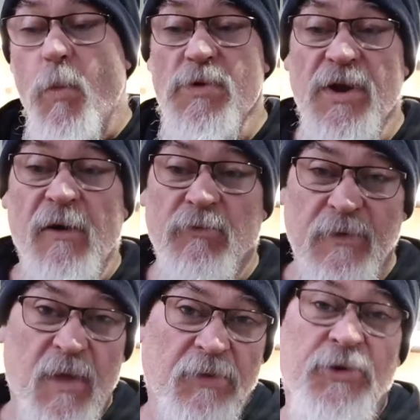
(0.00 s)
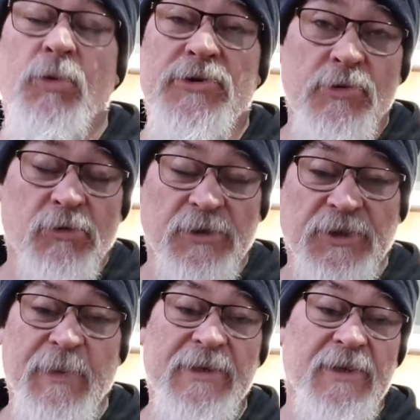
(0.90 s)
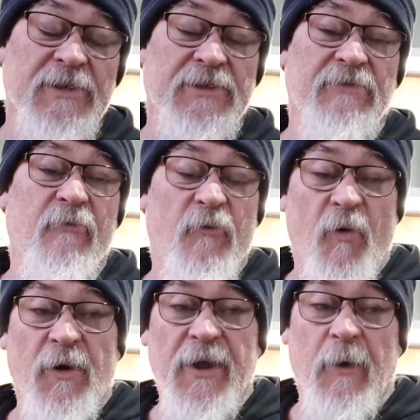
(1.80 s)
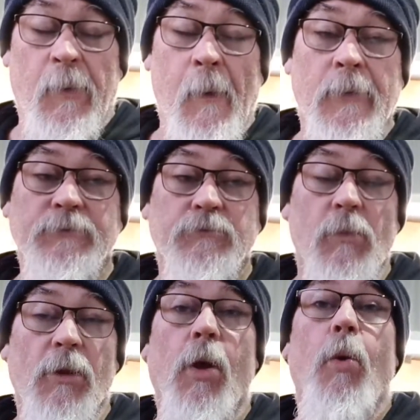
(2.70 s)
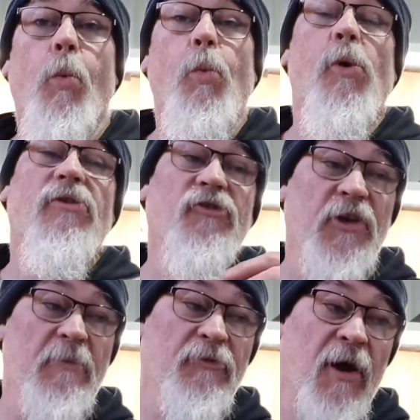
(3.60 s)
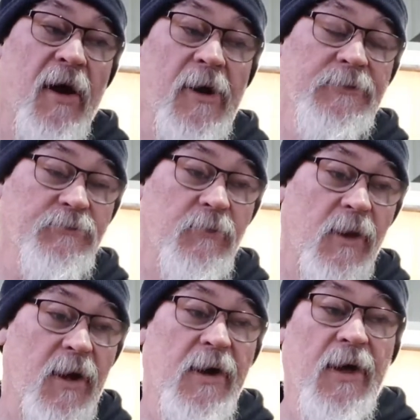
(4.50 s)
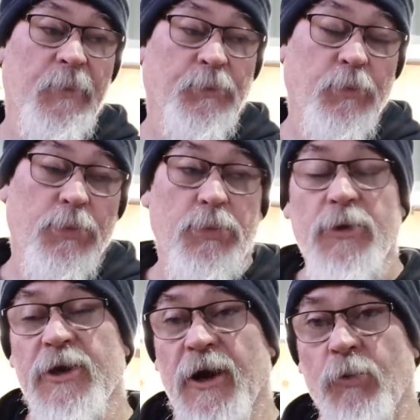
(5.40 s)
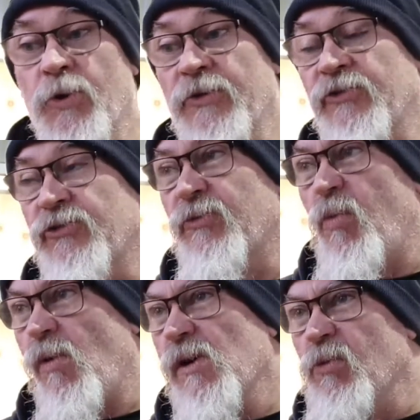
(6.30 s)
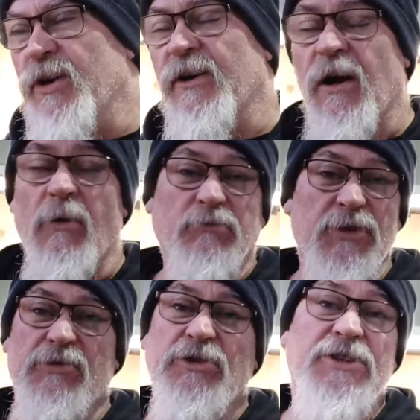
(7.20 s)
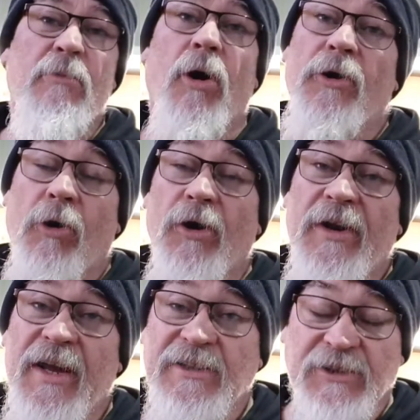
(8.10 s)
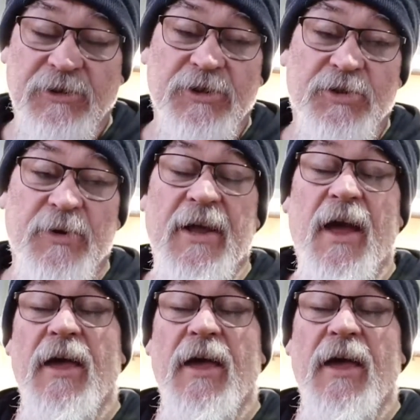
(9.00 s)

you know, until we talk to a specialist and find out what the steps are, you know, we don't know. She might not need surgery,